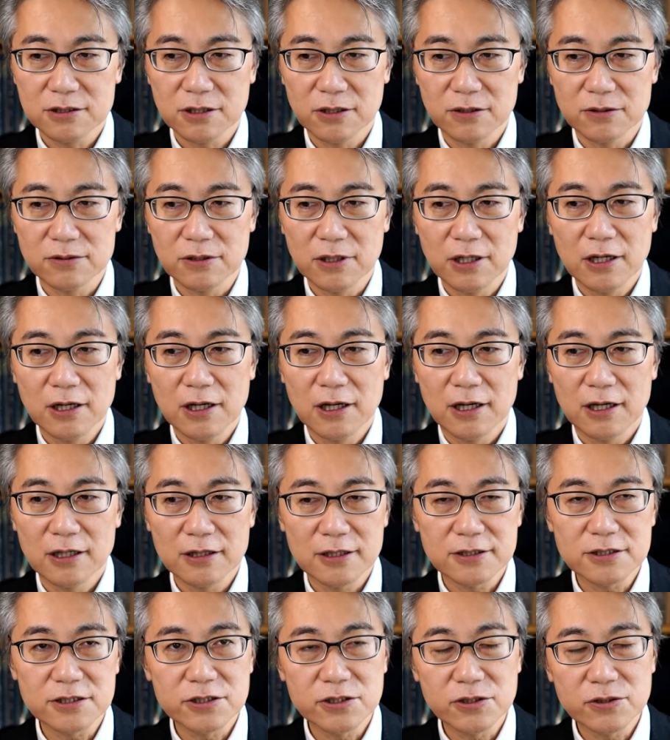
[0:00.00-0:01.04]
So
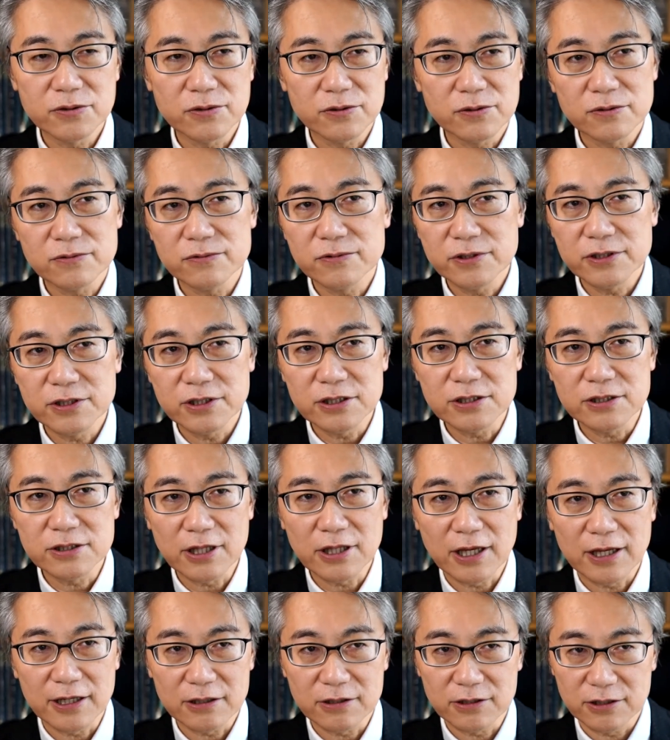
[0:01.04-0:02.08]
unless you really
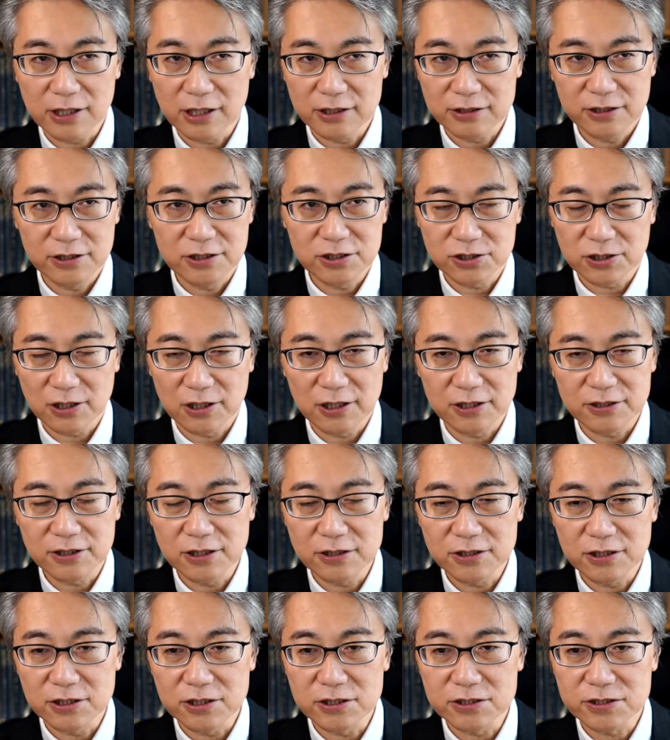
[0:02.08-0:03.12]
take digital
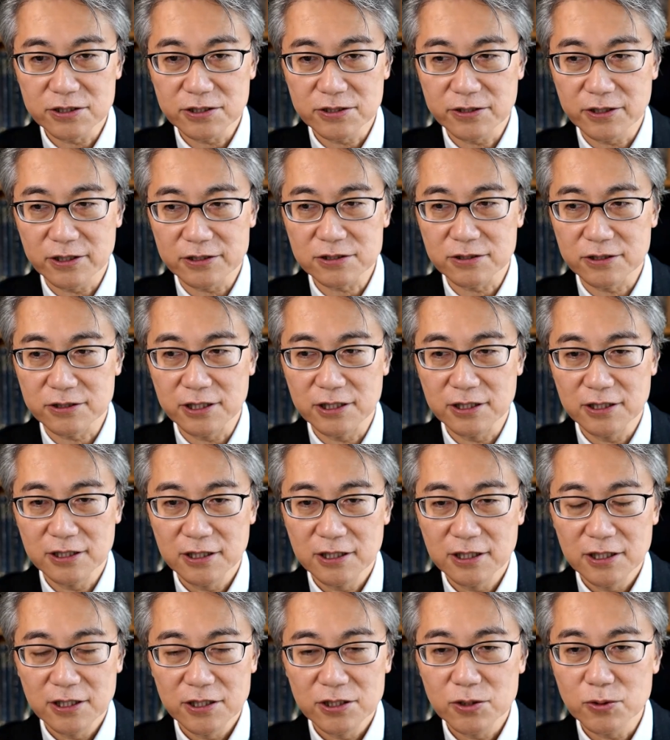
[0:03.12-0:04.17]
identity seriously,
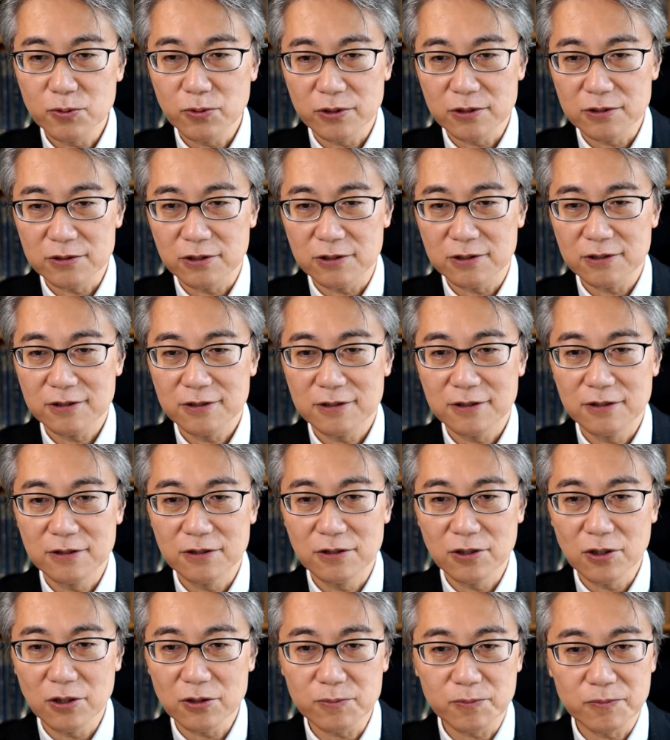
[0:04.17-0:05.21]
you will
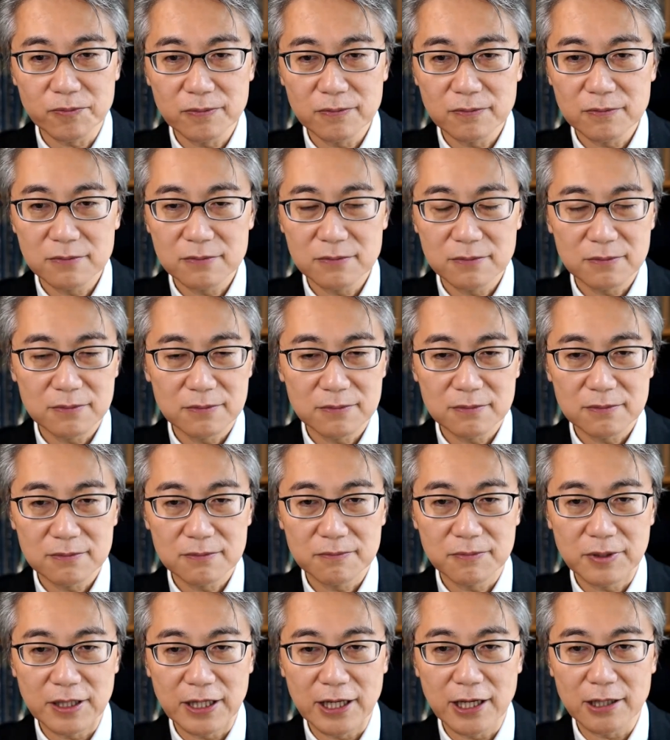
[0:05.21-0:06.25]
not
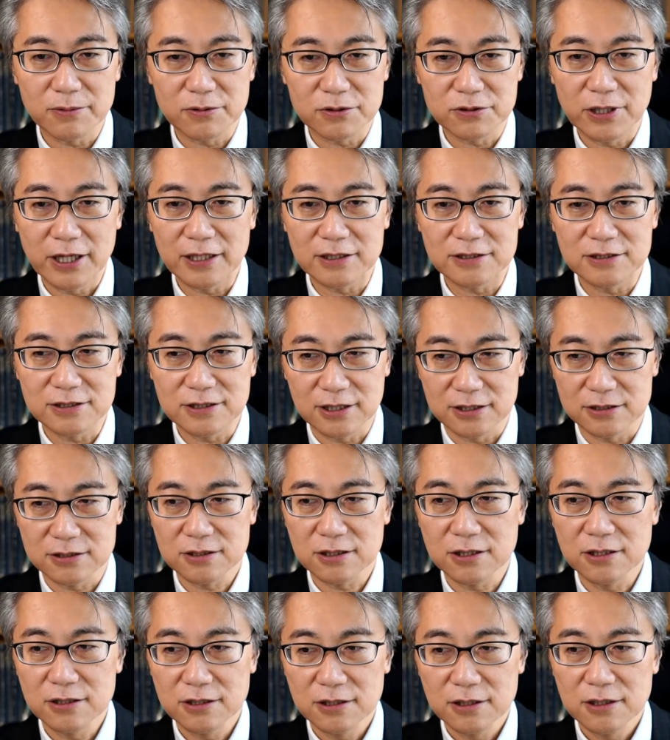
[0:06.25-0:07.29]
be able to
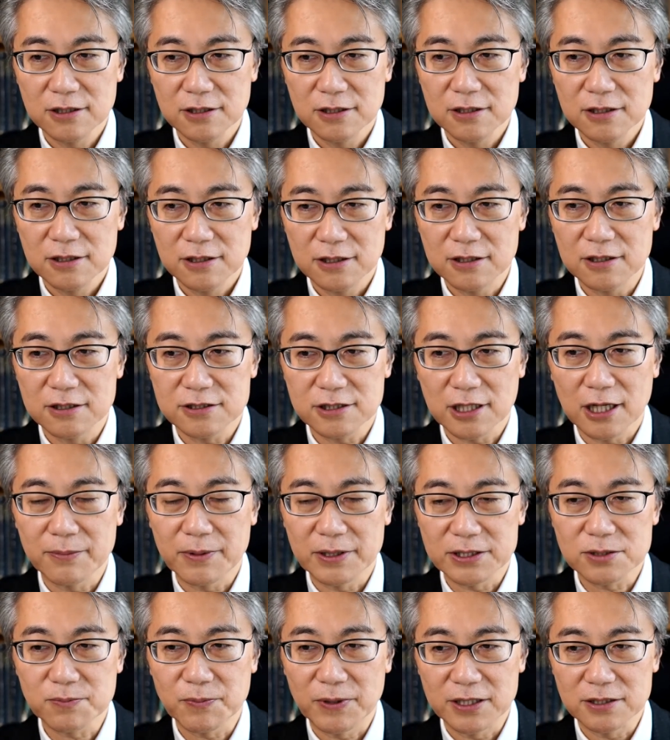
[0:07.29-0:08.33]
exist in the
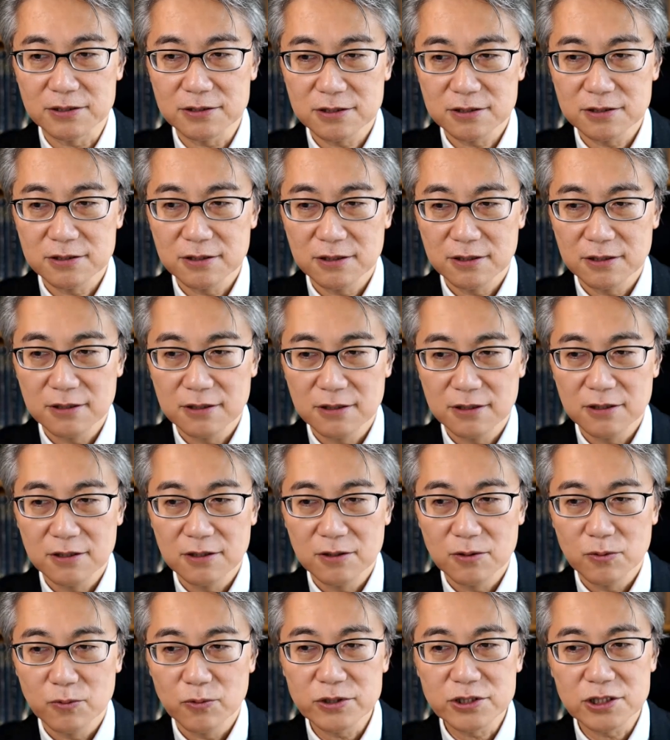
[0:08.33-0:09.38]
cyberspace,
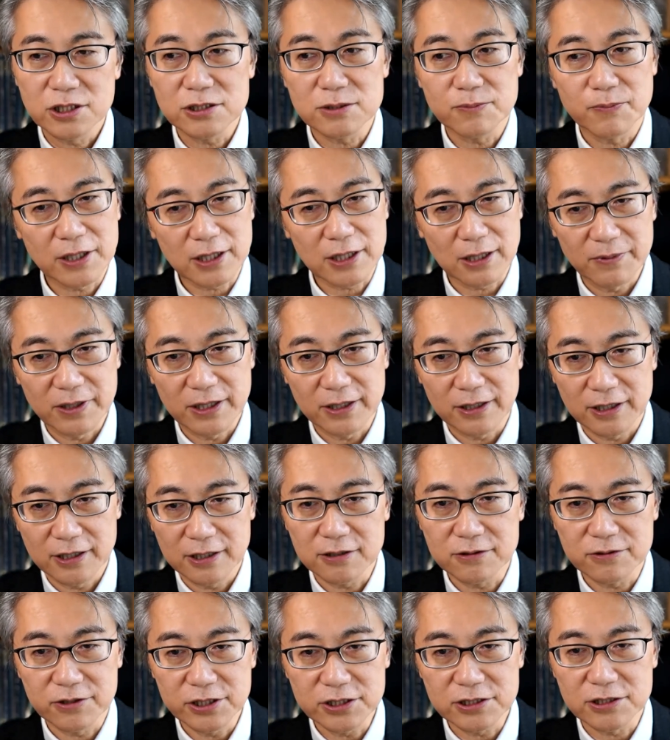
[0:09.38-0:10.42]
which is becoming
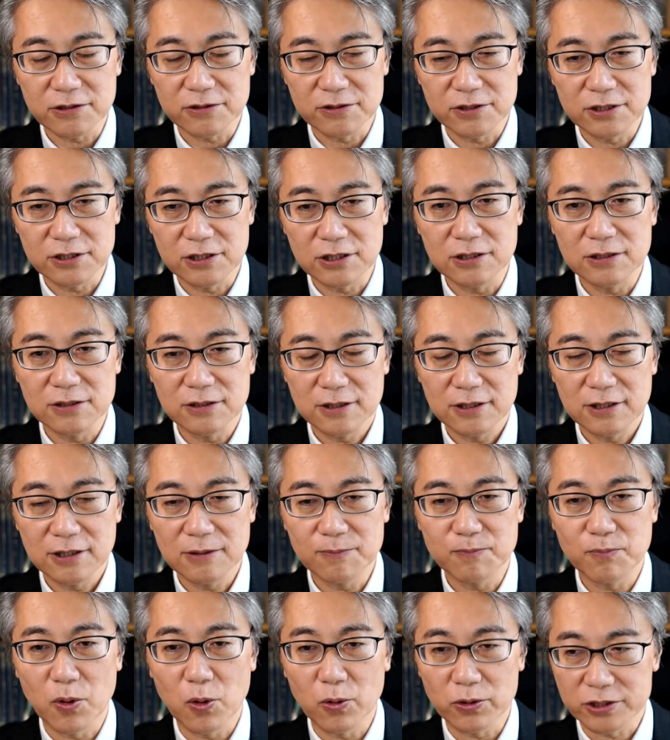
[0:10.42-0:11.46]
increasingly
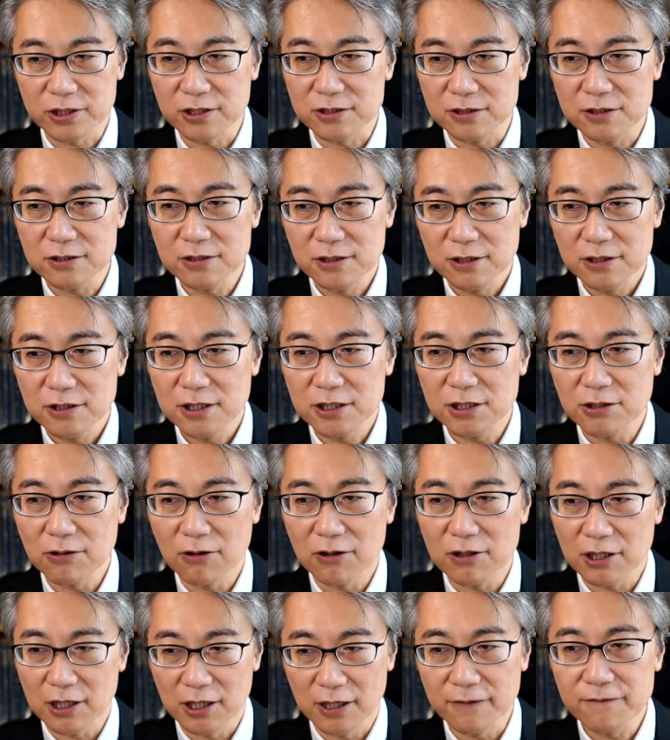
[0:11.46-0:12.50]
important in our
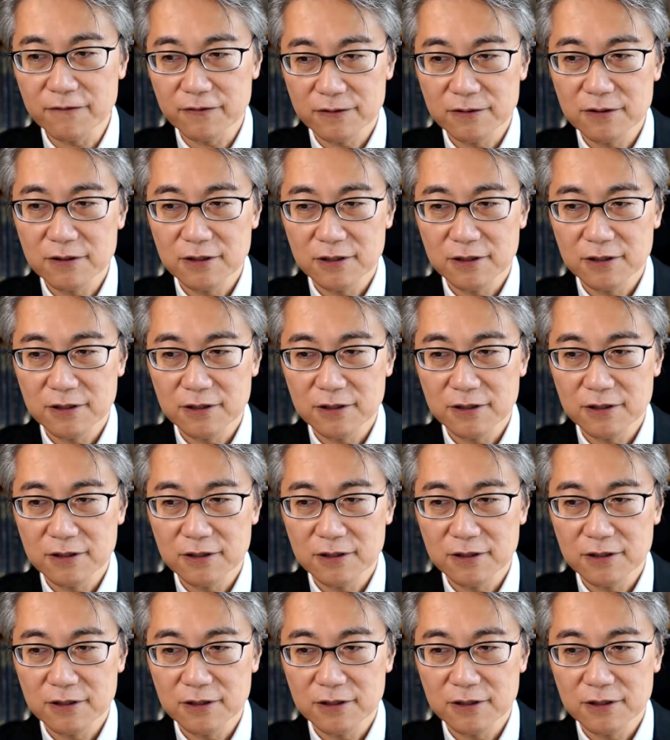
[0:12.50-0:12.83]
life,